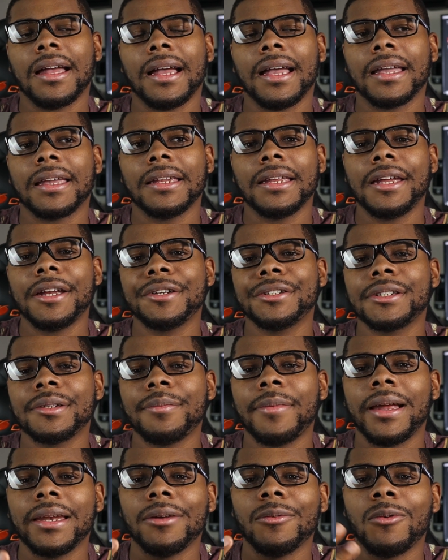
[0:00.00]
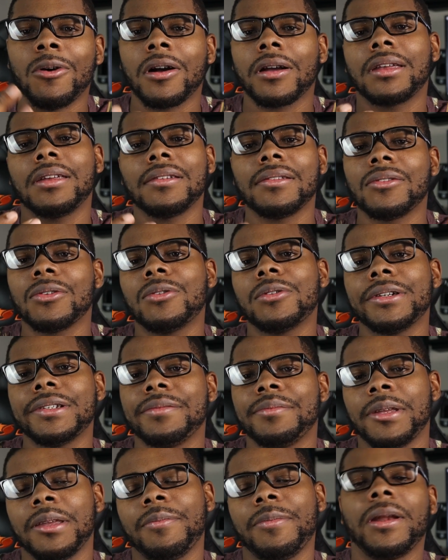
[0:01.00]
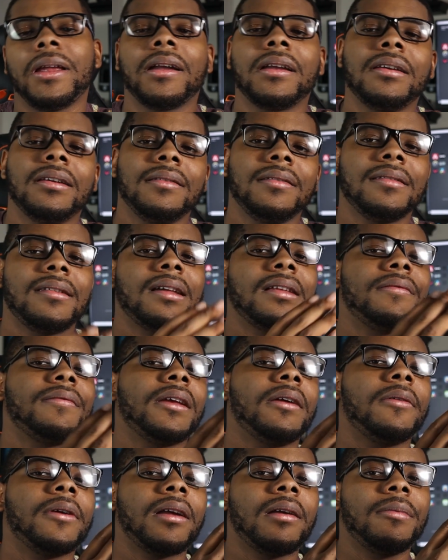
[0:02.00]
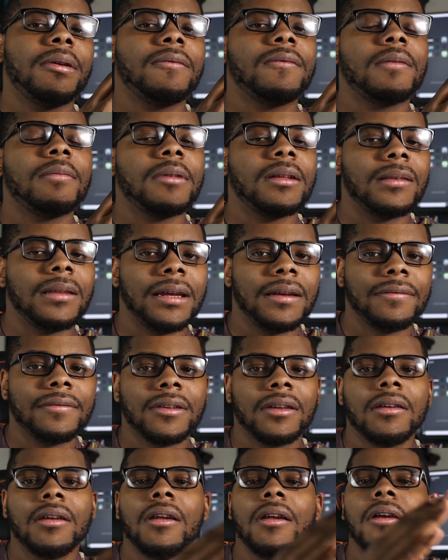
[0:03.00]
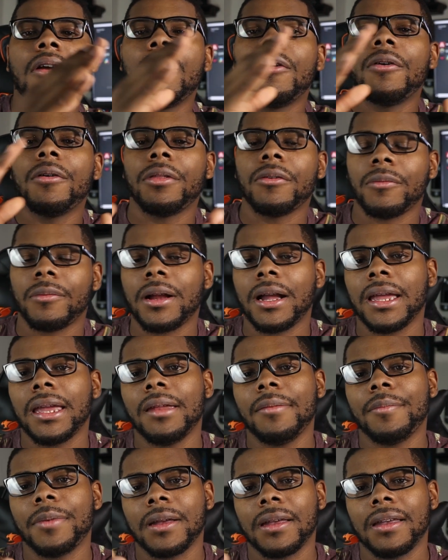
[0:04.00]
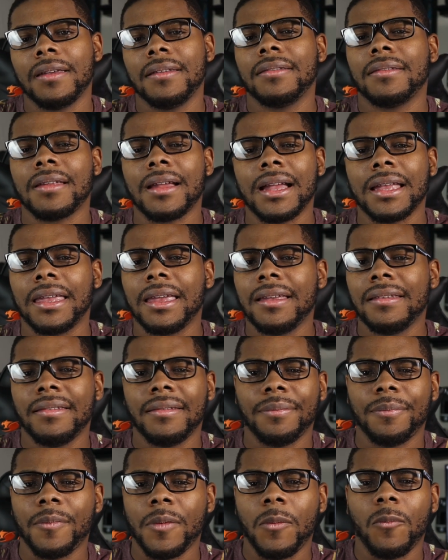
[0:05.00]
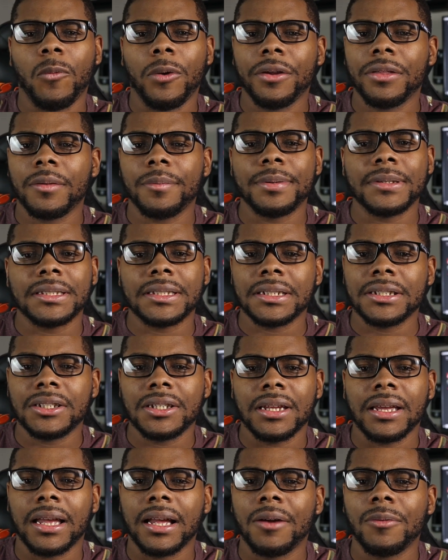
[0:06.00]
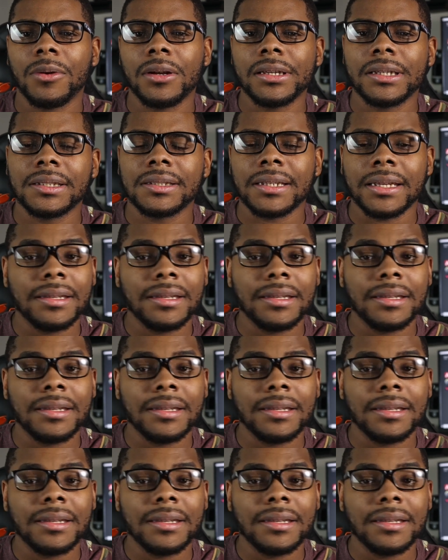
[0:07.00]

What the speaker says: I could hear somebody walking towards me, but I couldn't tell if they were coming from the left or the right, because I guess where the positioning I was.